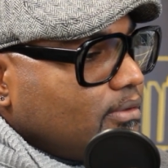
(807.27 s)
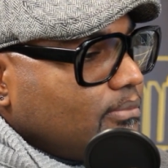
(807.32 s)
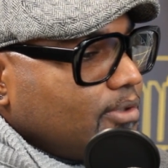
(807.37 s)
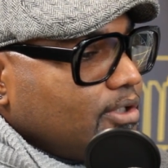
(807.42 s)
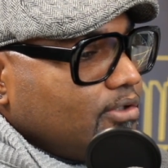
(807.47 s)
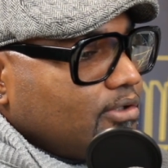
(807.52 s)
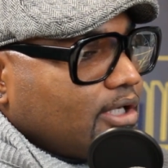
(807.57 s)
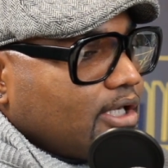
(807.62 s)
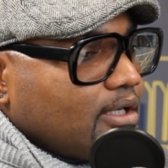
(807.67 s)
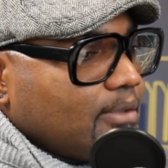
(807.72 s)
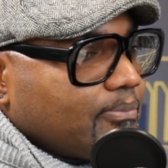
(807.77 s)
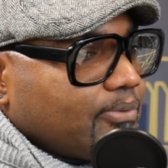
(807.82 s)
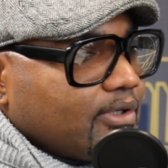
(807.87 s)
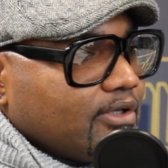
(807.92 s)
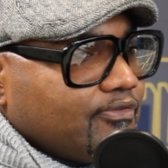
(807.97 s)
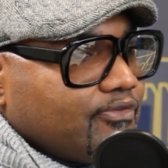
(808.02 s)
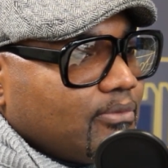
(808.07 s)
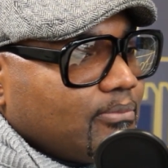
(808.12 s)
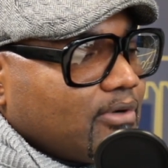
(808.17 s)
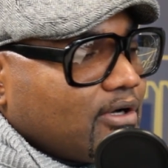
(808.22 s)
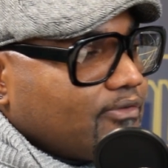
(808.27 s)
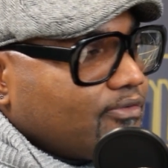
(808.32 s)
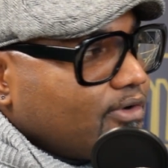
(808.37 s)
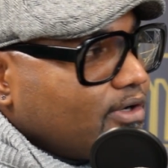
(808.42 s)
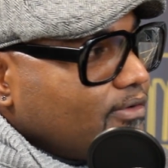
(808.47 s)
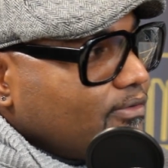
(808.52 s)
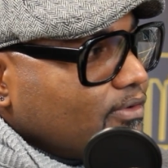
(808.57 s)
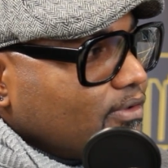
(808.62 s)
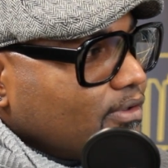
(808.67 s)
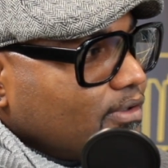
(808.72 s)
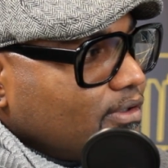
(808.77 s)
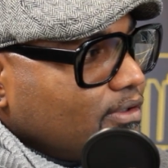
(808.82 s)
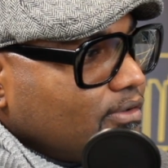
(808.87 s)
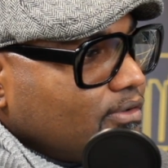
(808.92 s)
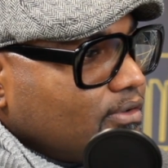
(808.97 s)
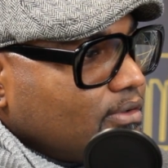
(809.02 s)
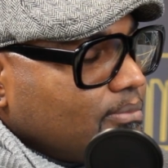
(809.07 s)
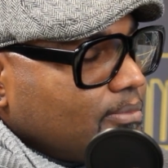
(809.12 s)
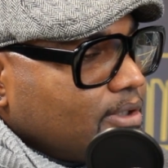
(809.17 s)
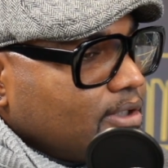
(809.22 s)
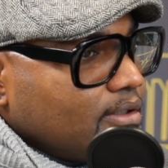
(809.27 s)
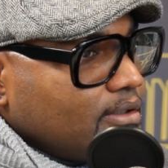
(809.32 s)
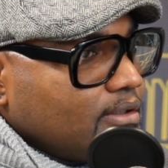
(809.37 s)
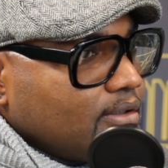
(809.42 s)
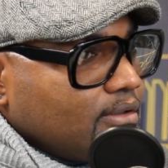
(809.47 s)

I mean, you can't play football forever. You know what I mean?